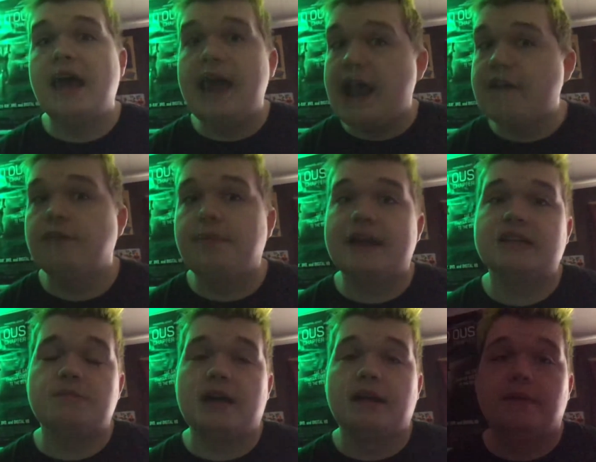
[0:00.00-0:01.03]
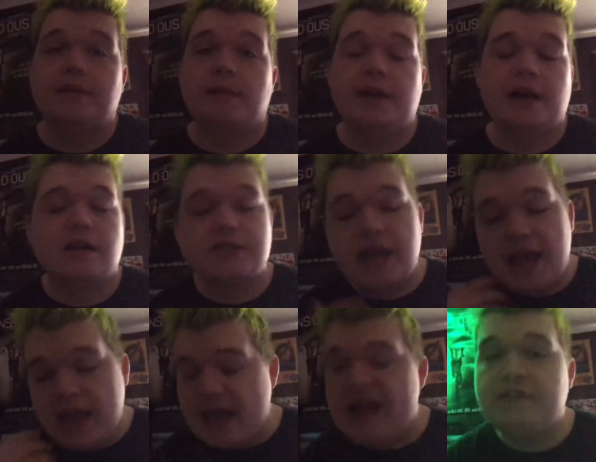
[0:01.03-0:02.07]
Everybody's mad at Blumhouse.
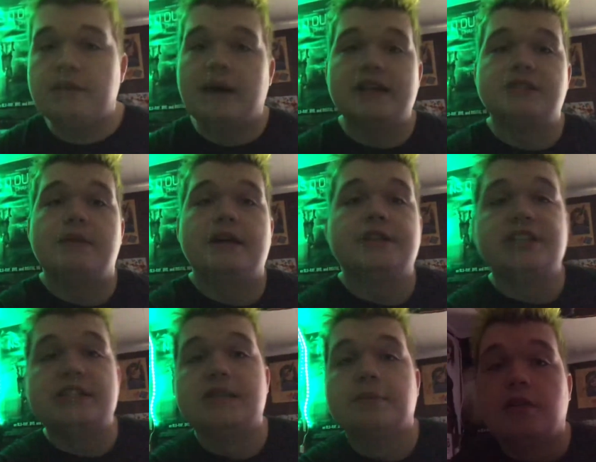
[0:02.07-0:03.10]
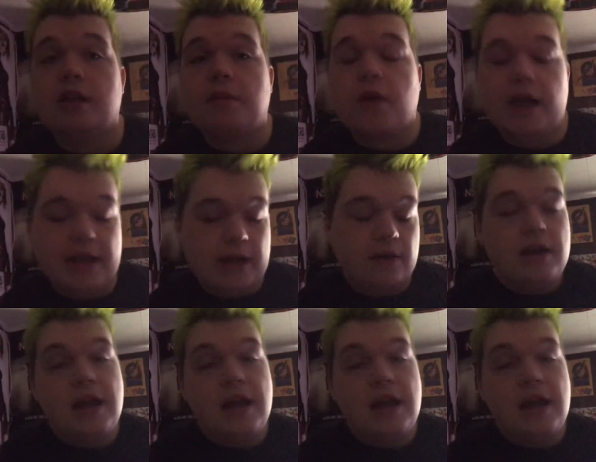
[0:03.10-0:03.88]
Everybody's mad at Jason Blum right now.